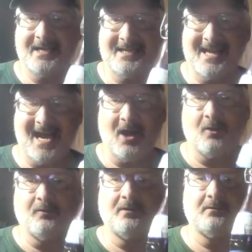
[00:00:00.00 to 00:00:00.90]

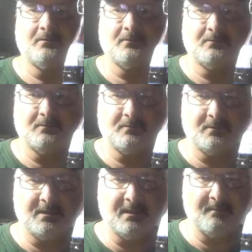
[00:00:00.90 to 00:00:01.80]
down
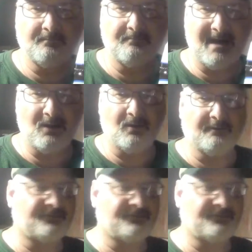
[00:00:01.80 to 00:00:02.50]
the amount of